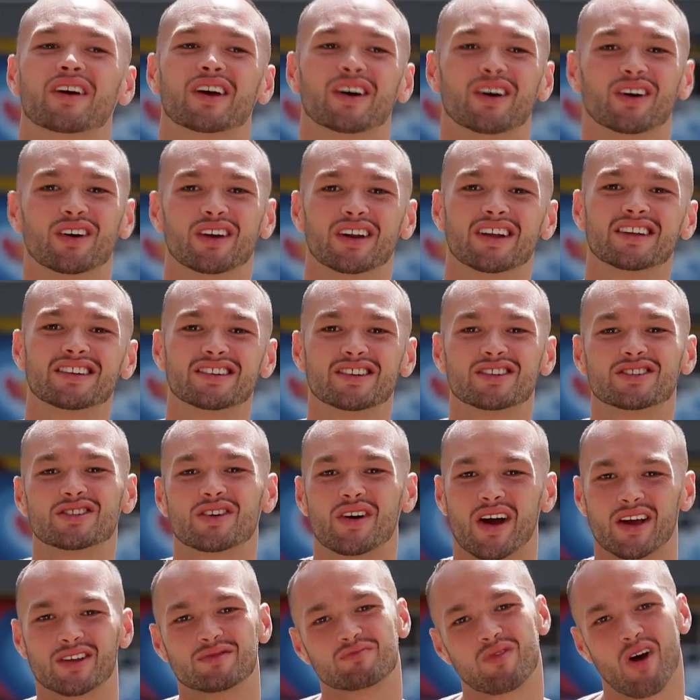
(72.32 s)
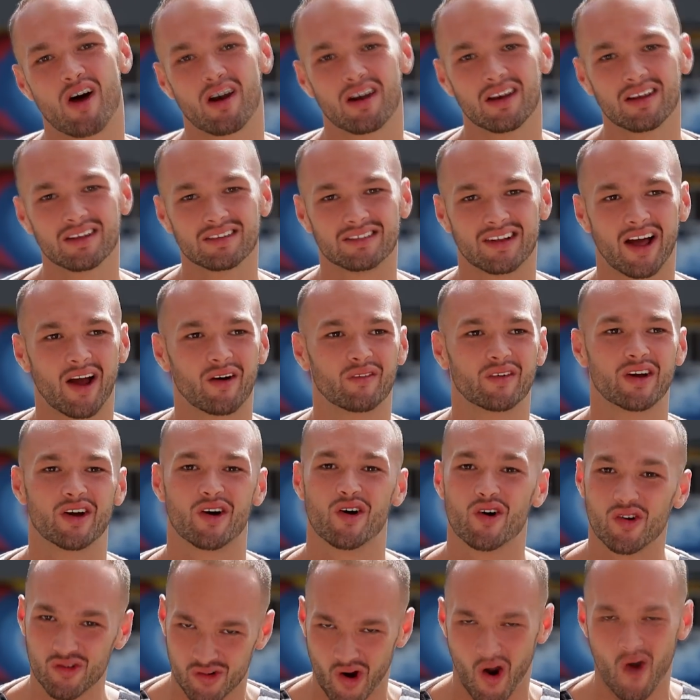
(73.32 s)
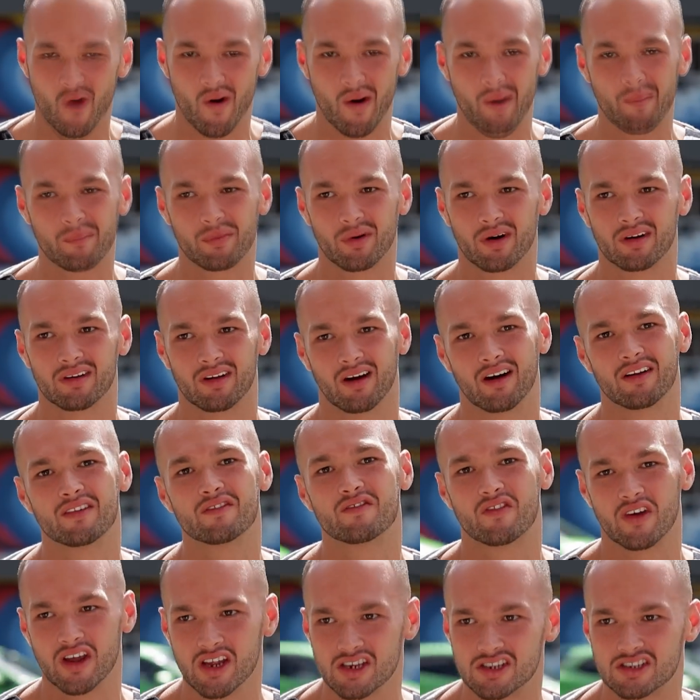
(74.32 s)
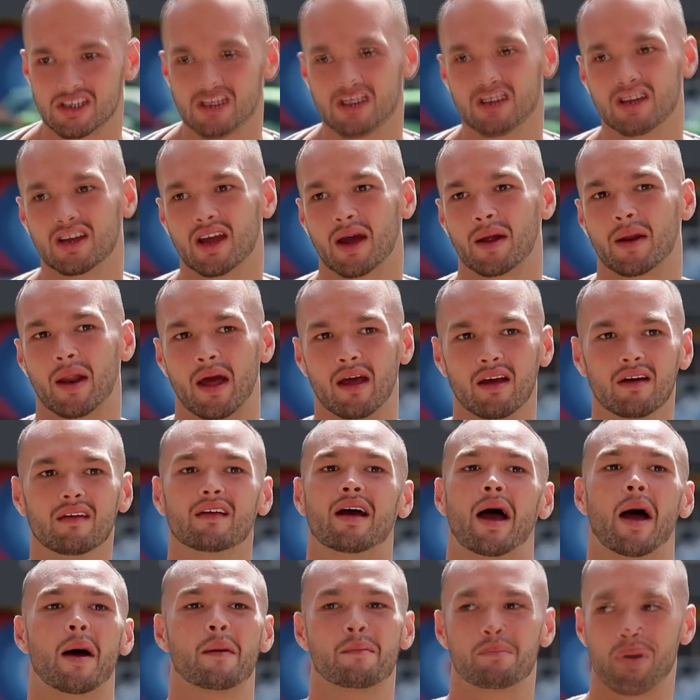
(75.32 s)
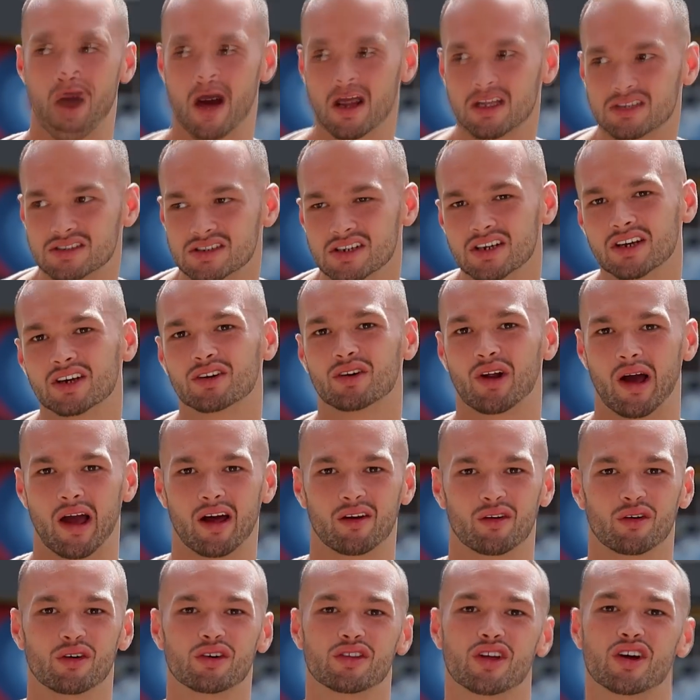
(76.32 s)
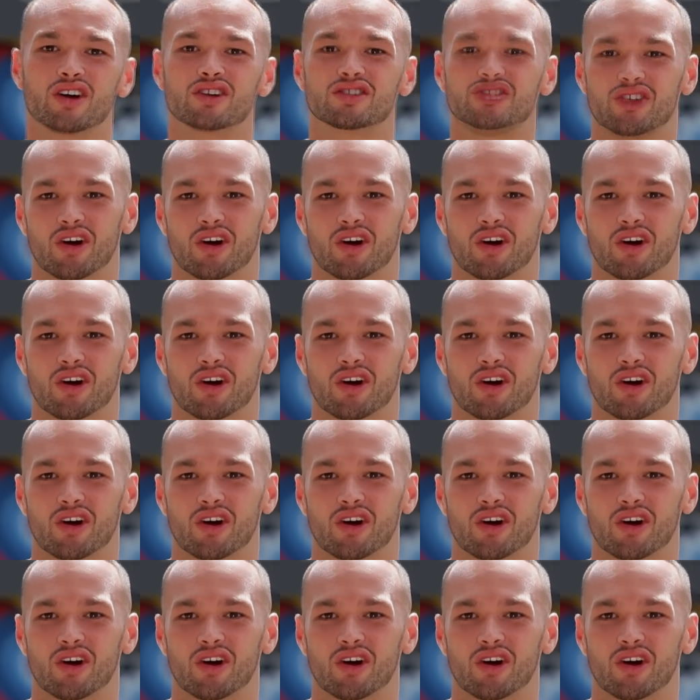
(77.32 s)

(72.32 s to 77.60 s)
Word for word: we all listen to as Polys, like we all grow up on, on Fiji and, and Pati and, and all those